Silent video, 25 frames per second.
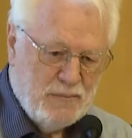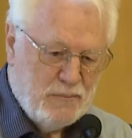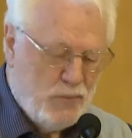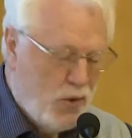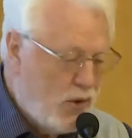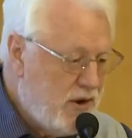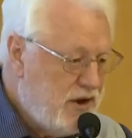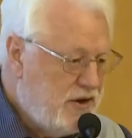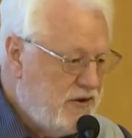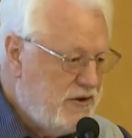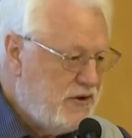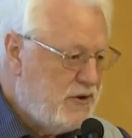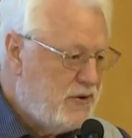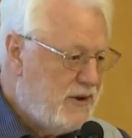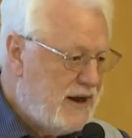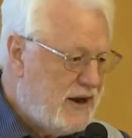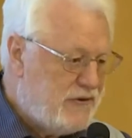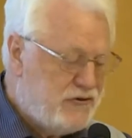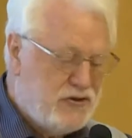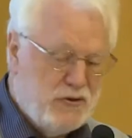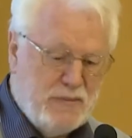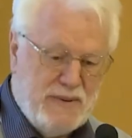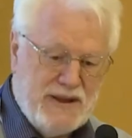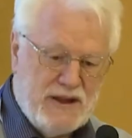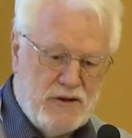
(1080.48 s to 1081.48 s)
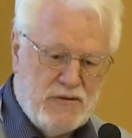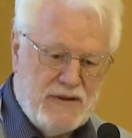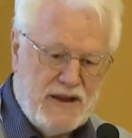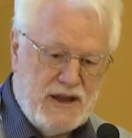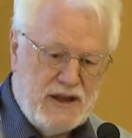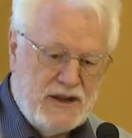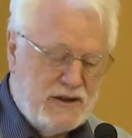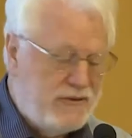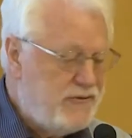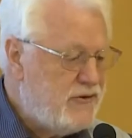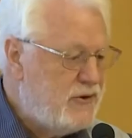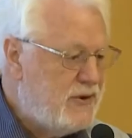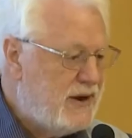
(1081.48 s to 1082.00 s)
Boy, do you have to be
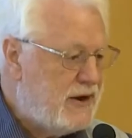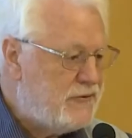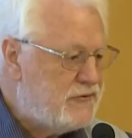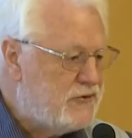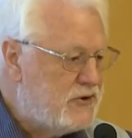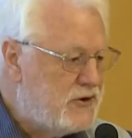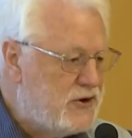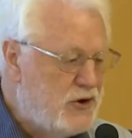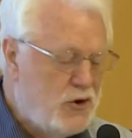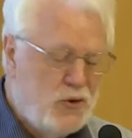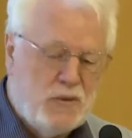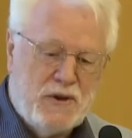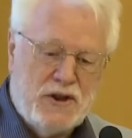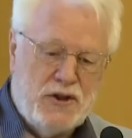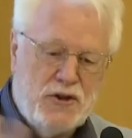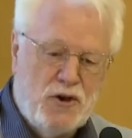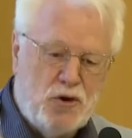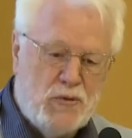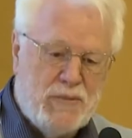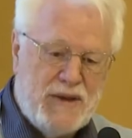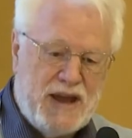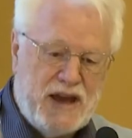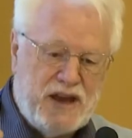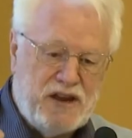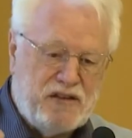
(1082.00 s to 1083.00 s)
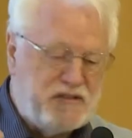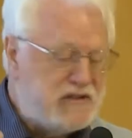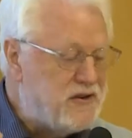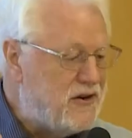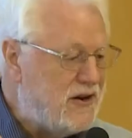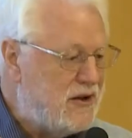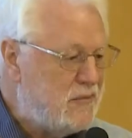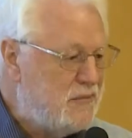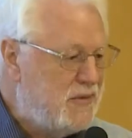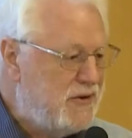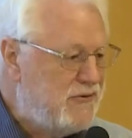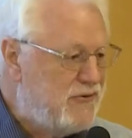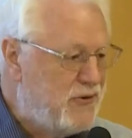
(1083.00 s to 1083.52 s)
creative. You have to go where no man has
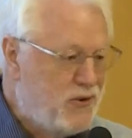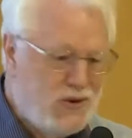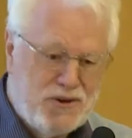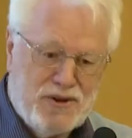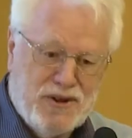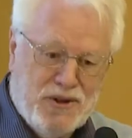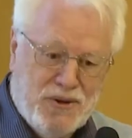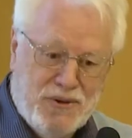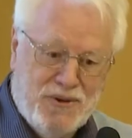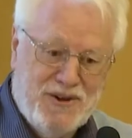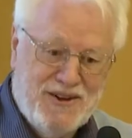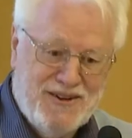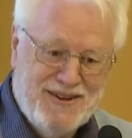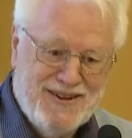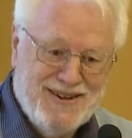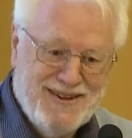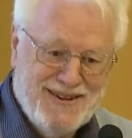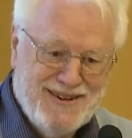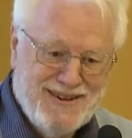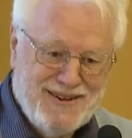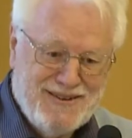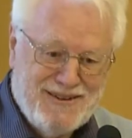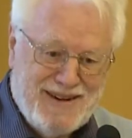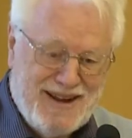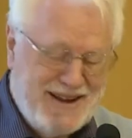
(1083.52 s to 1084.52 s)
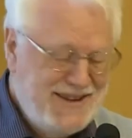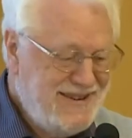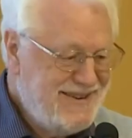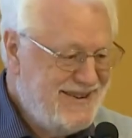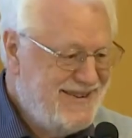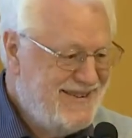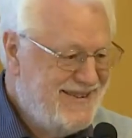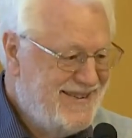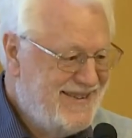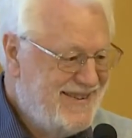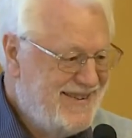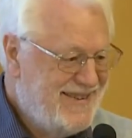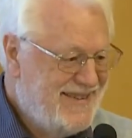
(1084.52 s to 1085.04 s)
gone before you, right?
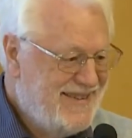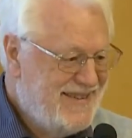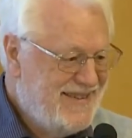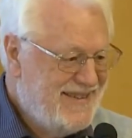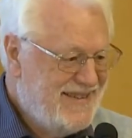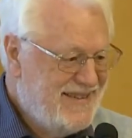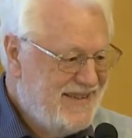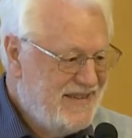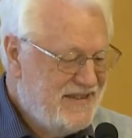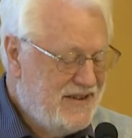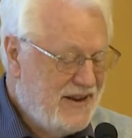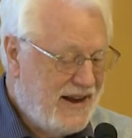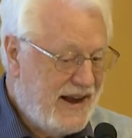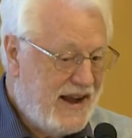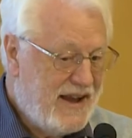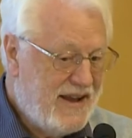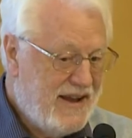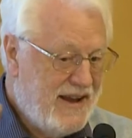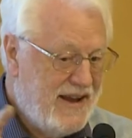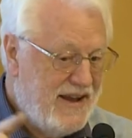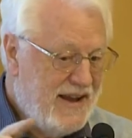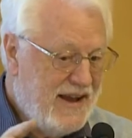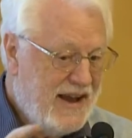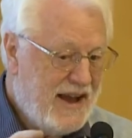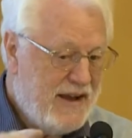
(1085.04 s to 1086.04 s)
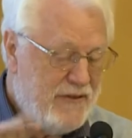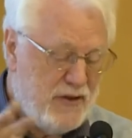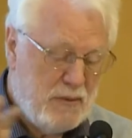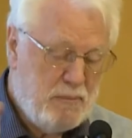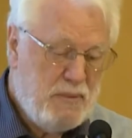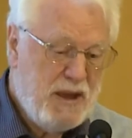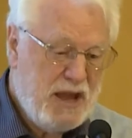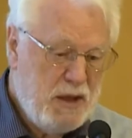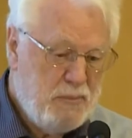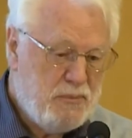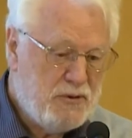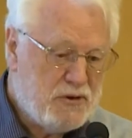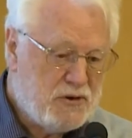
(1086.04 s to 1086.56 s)
So I have a
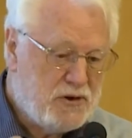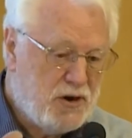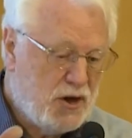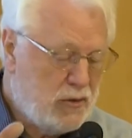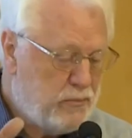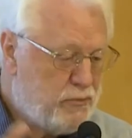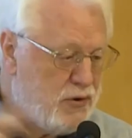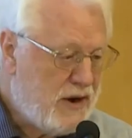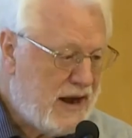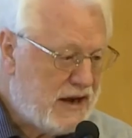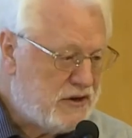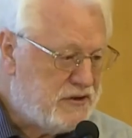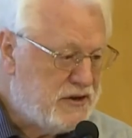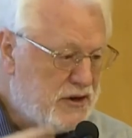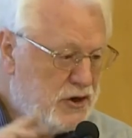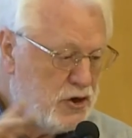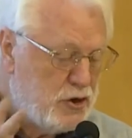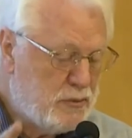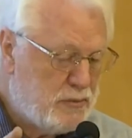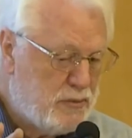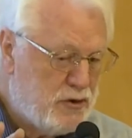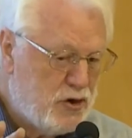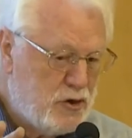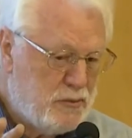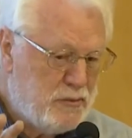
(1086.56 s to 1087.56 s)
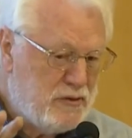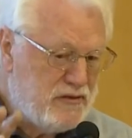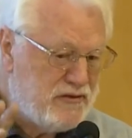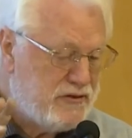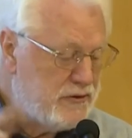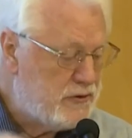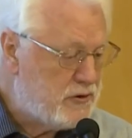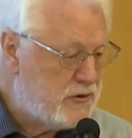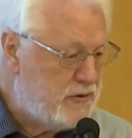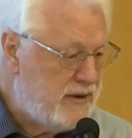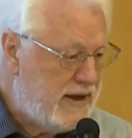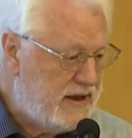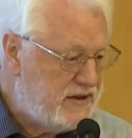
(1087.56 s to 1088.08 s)
paper called Practical
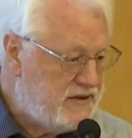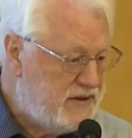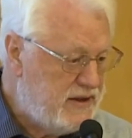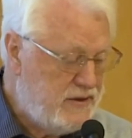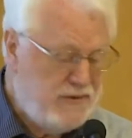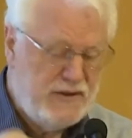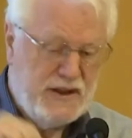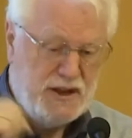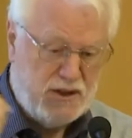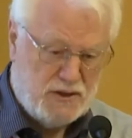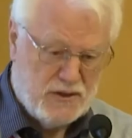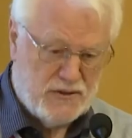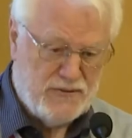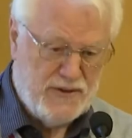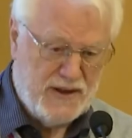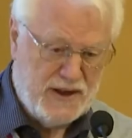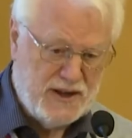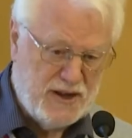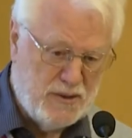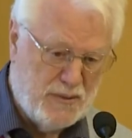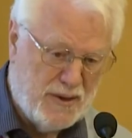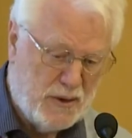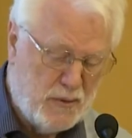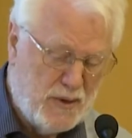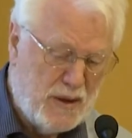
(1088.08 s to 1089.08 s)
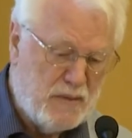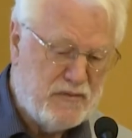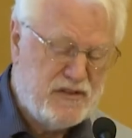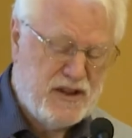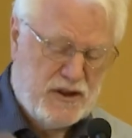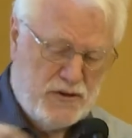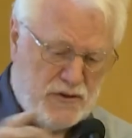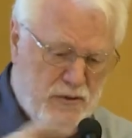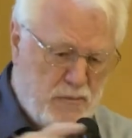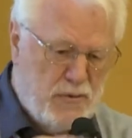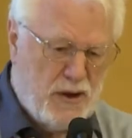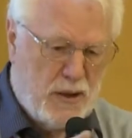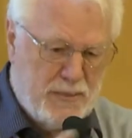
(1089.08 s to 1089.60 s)
Purposeful Creativity. You'll find on my website.
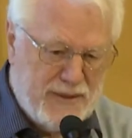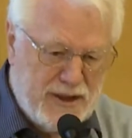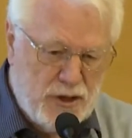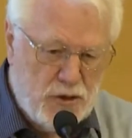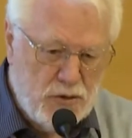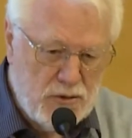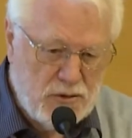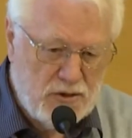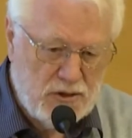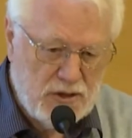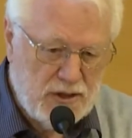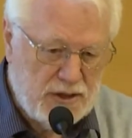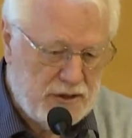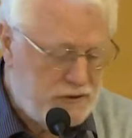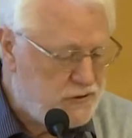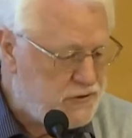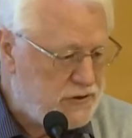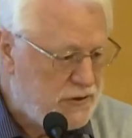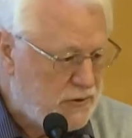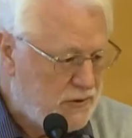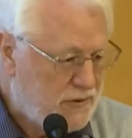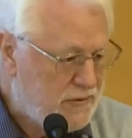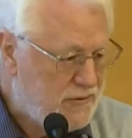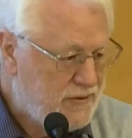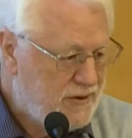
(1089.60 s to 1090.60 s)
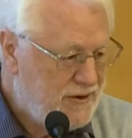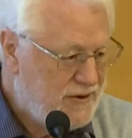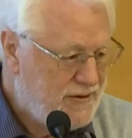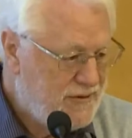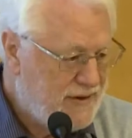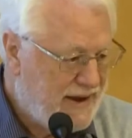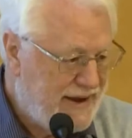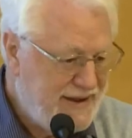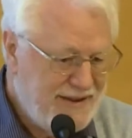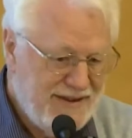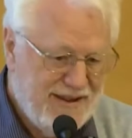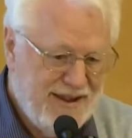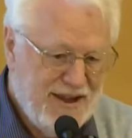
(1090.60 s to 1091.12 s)
You can probably Google it too,
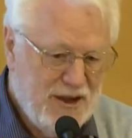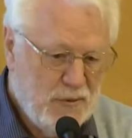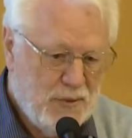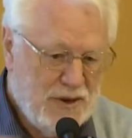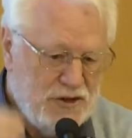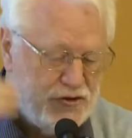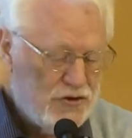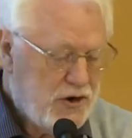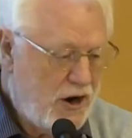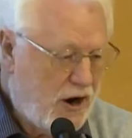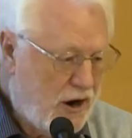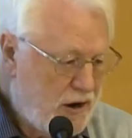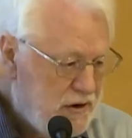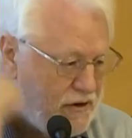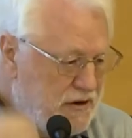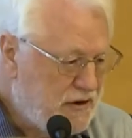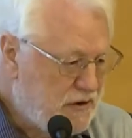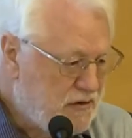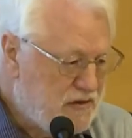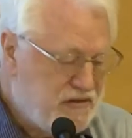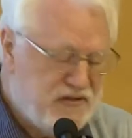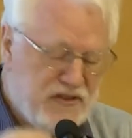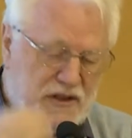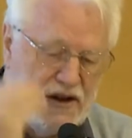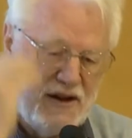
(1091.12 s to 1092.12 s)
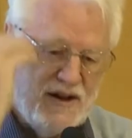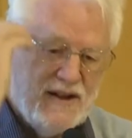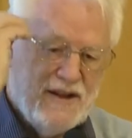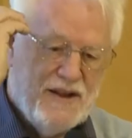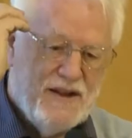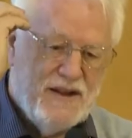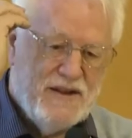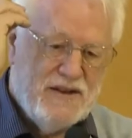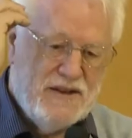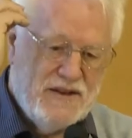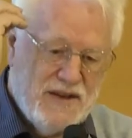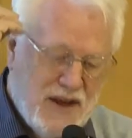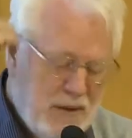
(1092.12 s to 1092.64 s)
right? Which argues that
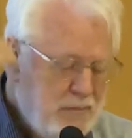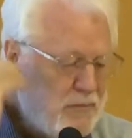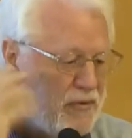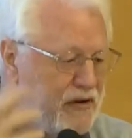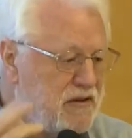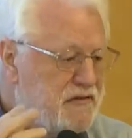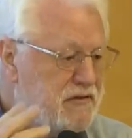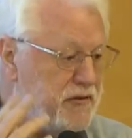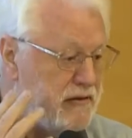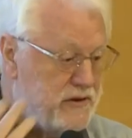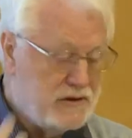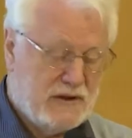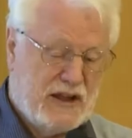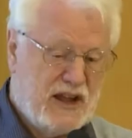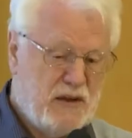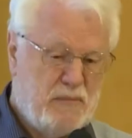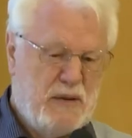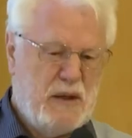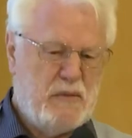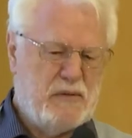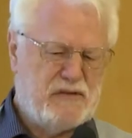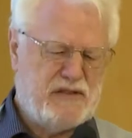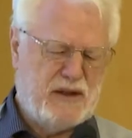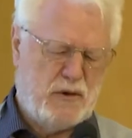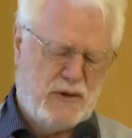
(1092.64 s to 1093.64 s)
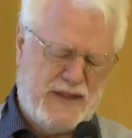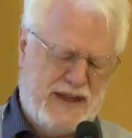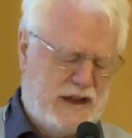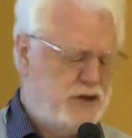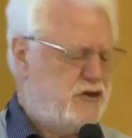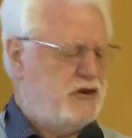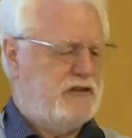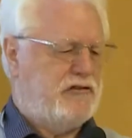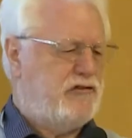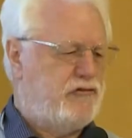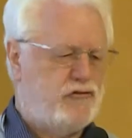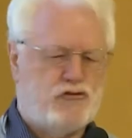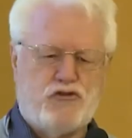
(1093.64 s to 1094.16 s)
numbers, so a lot of people say, well, that
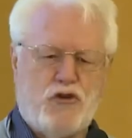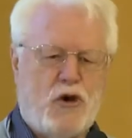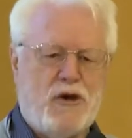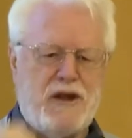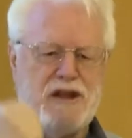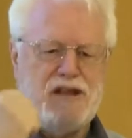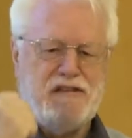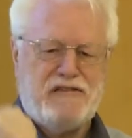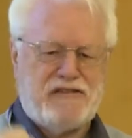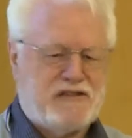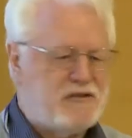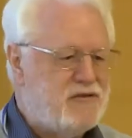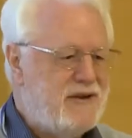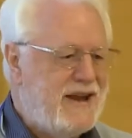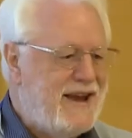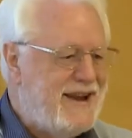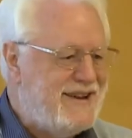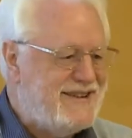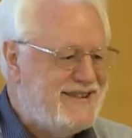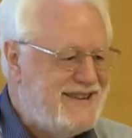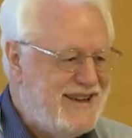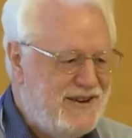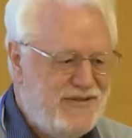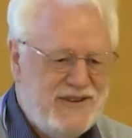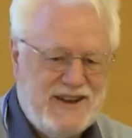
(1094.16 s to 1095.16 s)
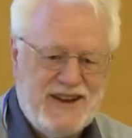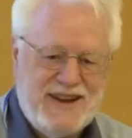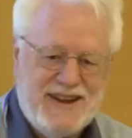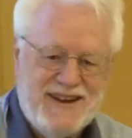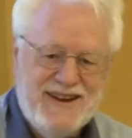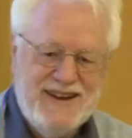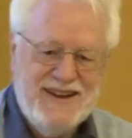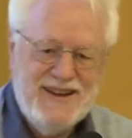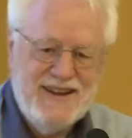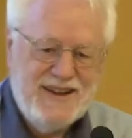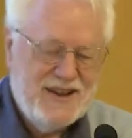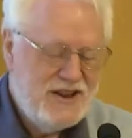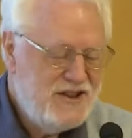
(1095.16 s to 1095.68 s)
destroys creativity.
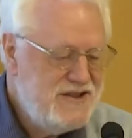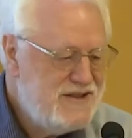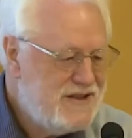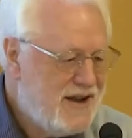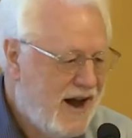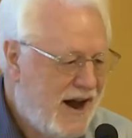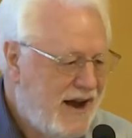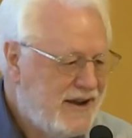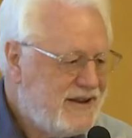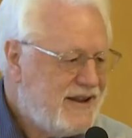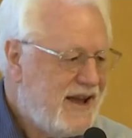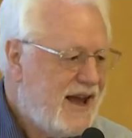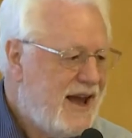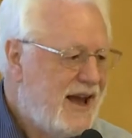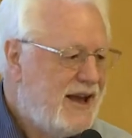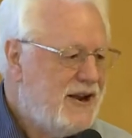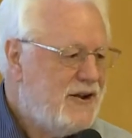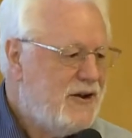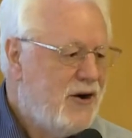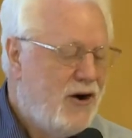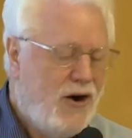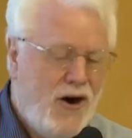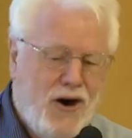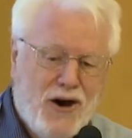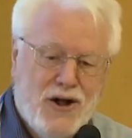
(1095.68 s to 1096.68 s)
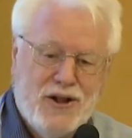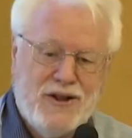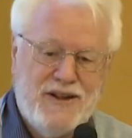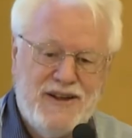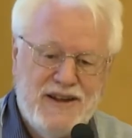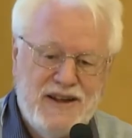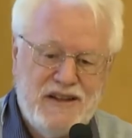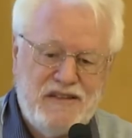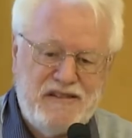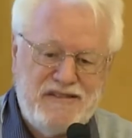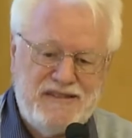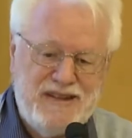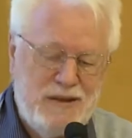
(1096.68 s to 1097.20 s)
Not at all.
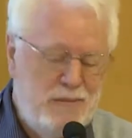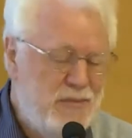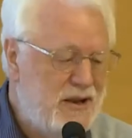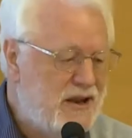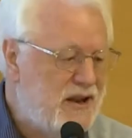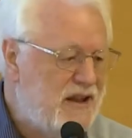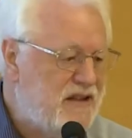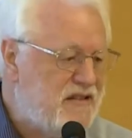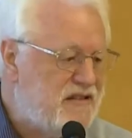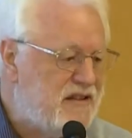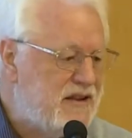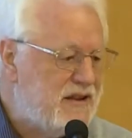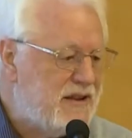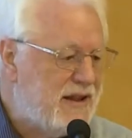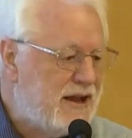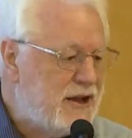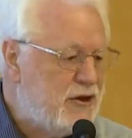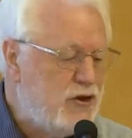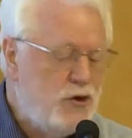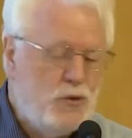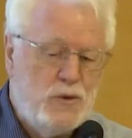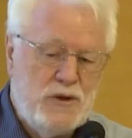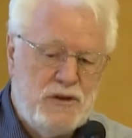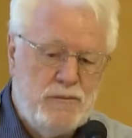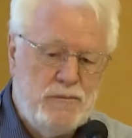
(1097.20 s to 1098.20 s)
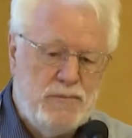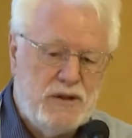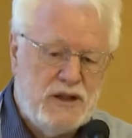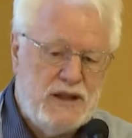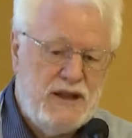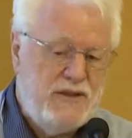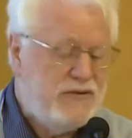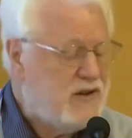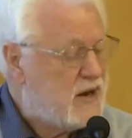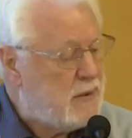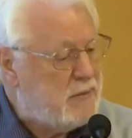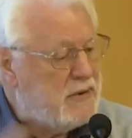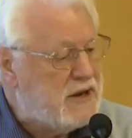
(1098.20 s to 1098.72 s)
It stimulates it like you wouldn't
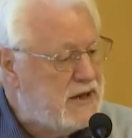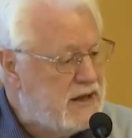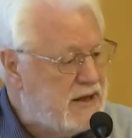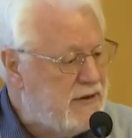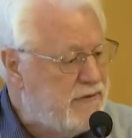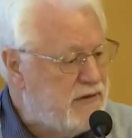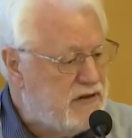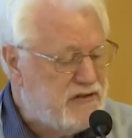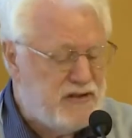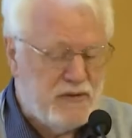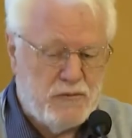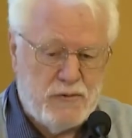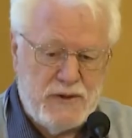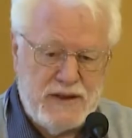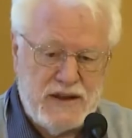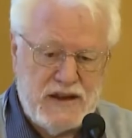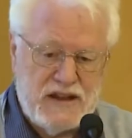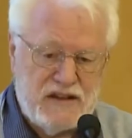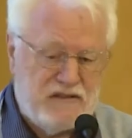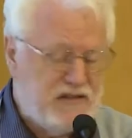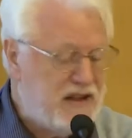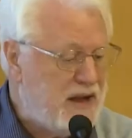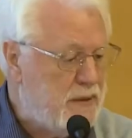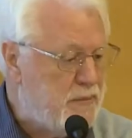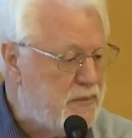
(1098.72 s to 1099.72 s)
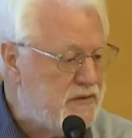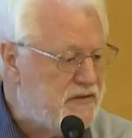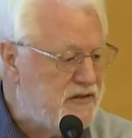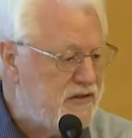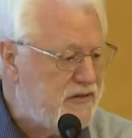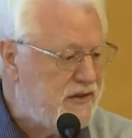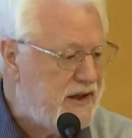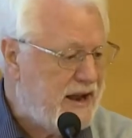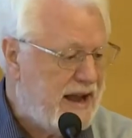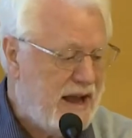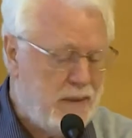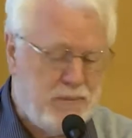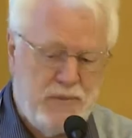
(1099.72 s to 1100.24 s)
believe, and I'm going to give you some real examples of
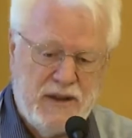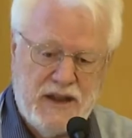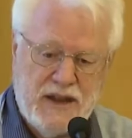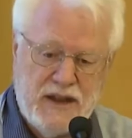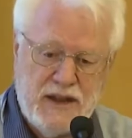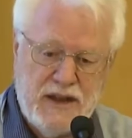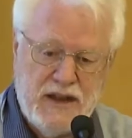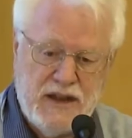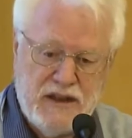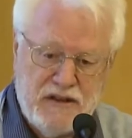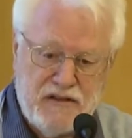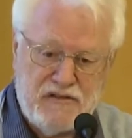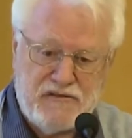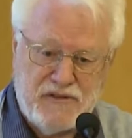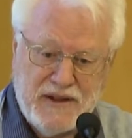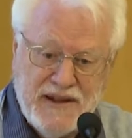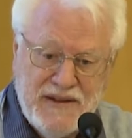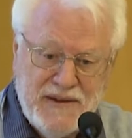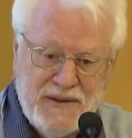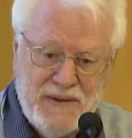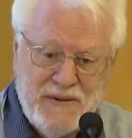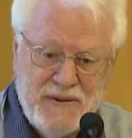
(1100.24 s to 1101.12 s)
that happening in industry.